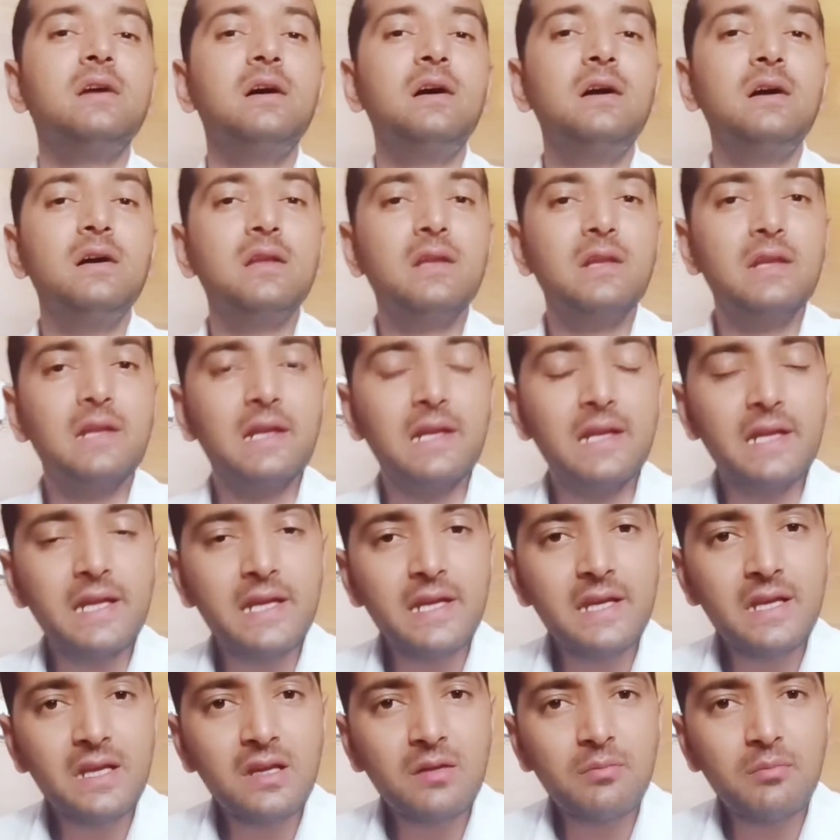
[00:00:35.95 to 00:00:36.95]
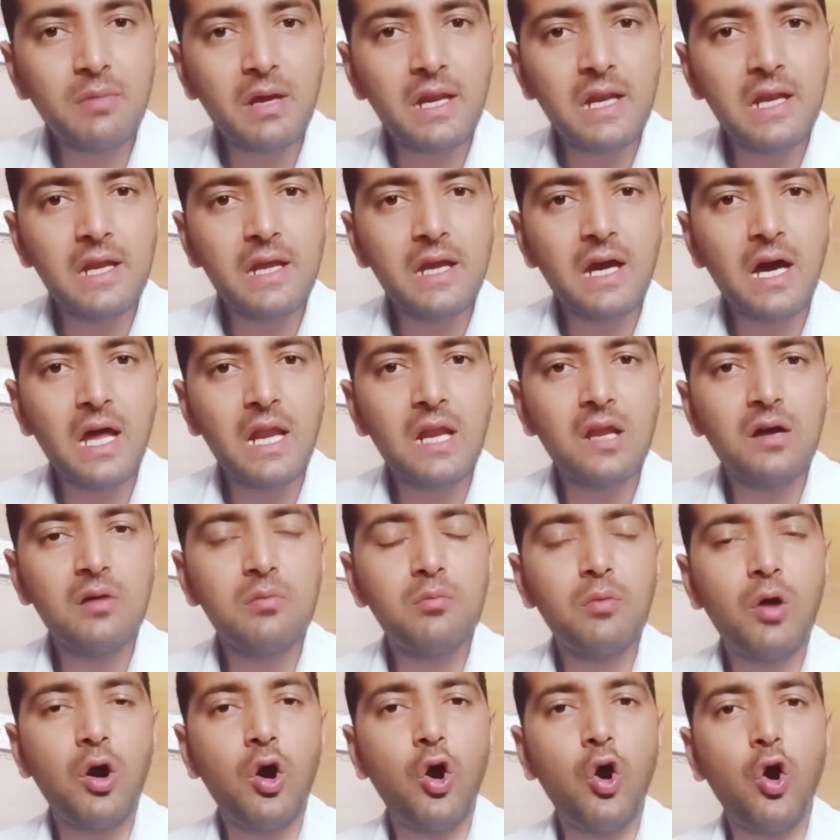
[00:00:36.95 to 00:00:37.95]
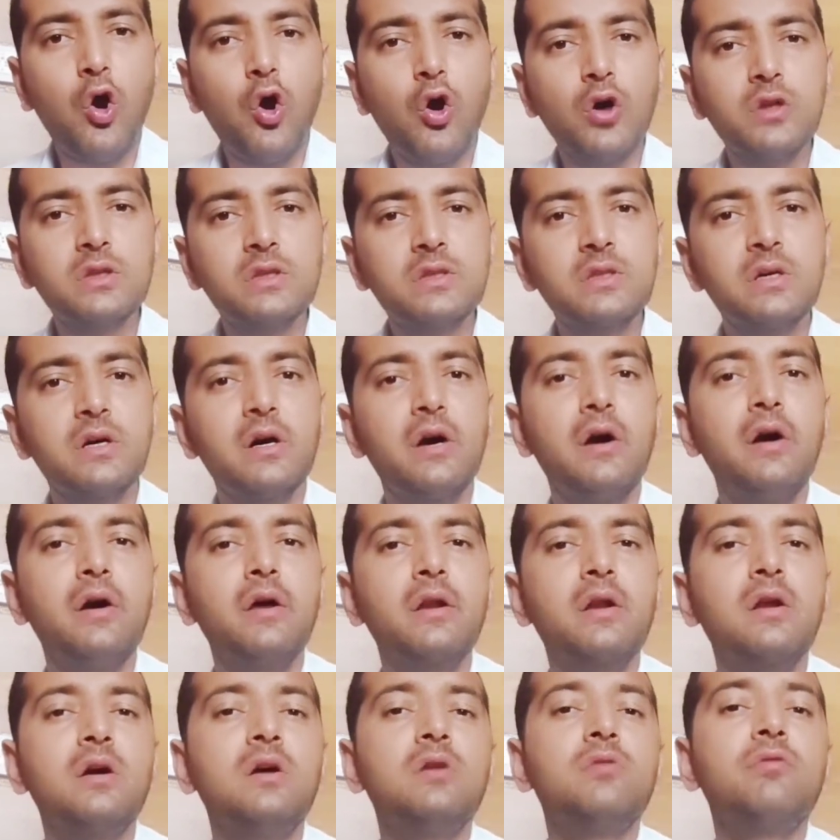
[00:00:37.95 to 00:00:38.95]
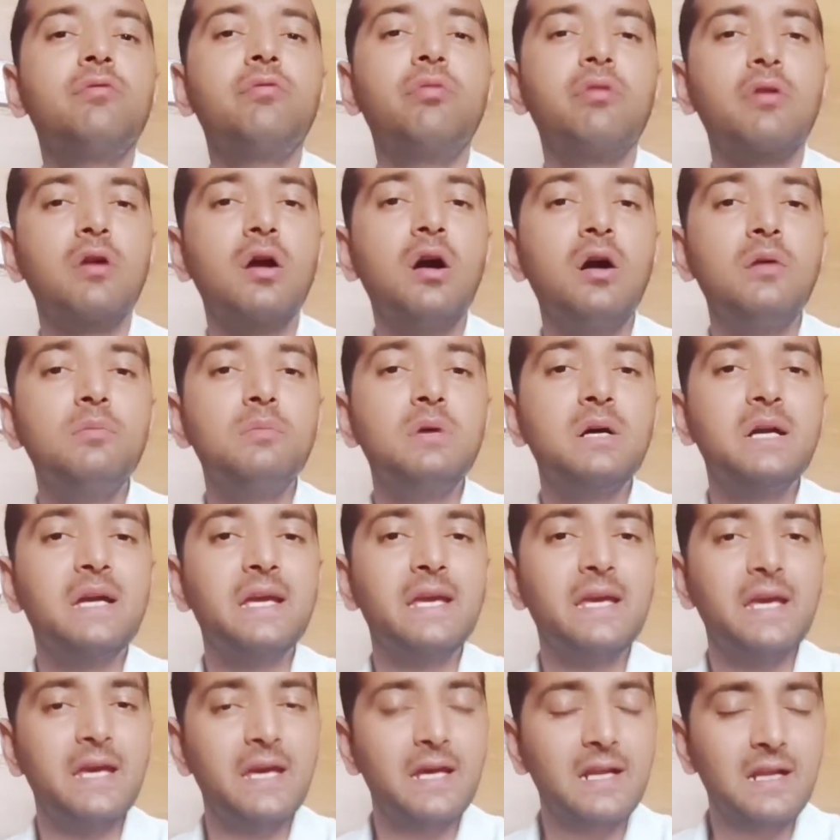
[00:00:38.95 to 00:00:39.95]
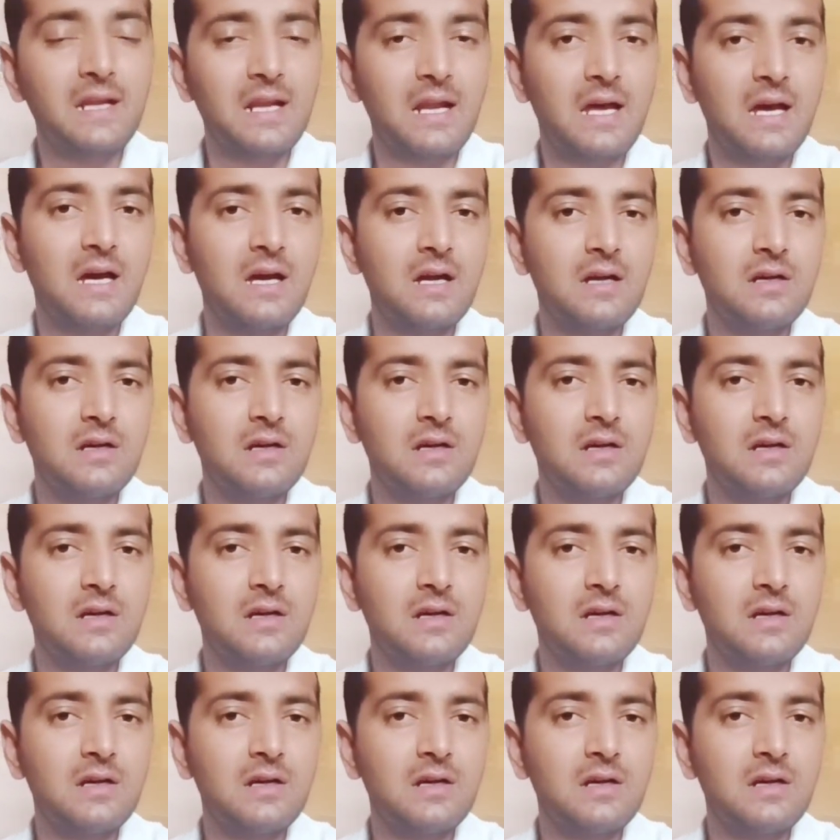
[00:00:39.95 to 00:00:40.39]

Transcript: a leading Malayalam author from Kerala.